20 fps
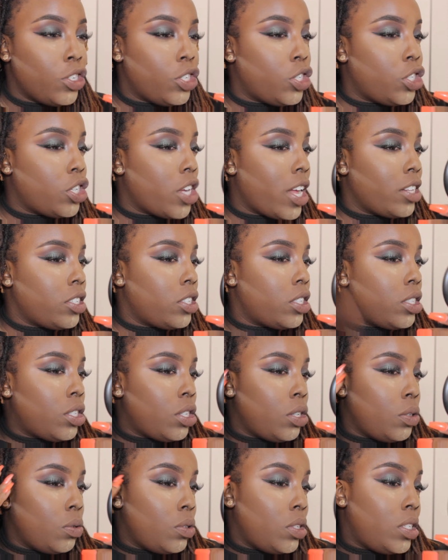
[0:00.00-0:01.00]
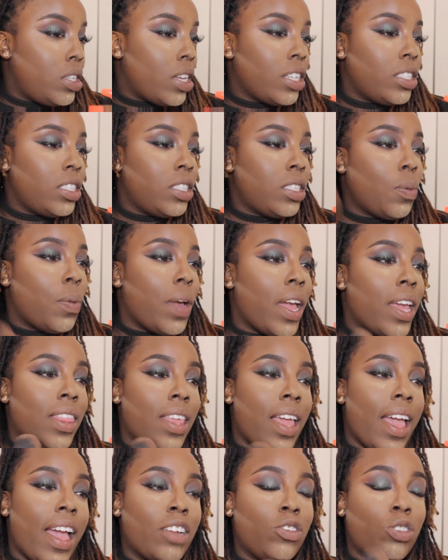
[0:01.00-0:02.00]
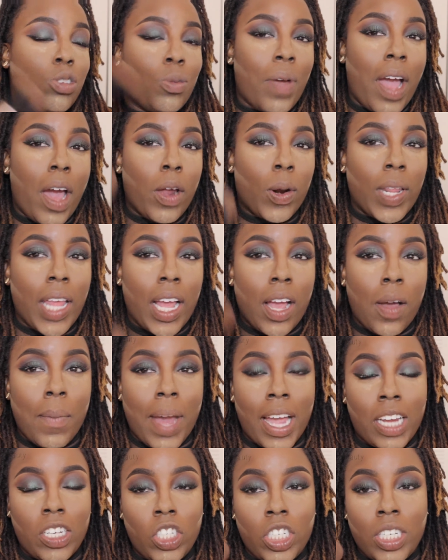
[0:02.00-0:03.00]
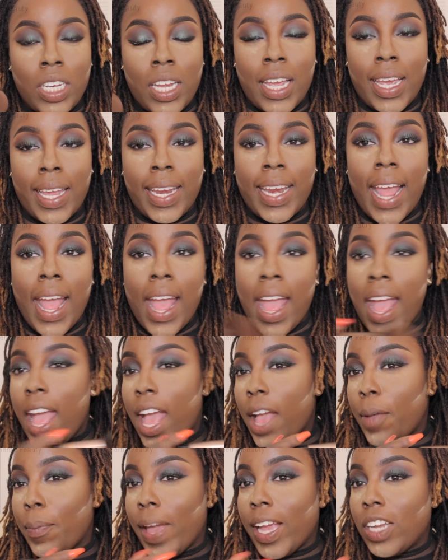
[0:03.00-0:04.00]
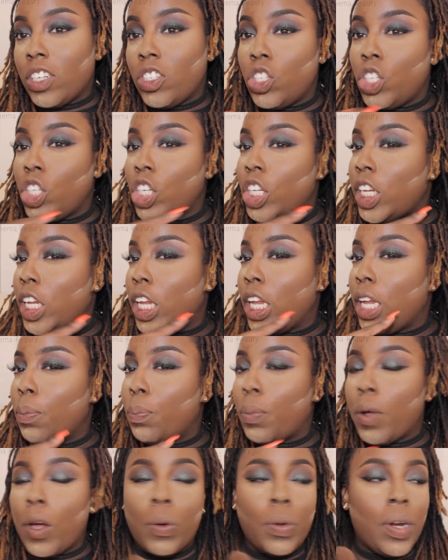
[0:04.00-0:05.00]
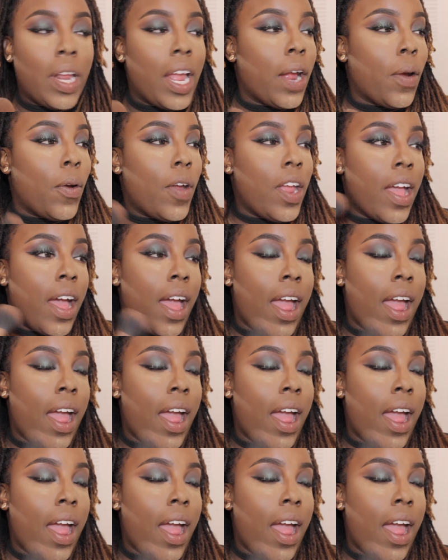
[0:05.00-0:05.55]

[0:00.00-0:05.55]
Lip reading: just to dust away the extra powder like on my chin and my cheekbone area,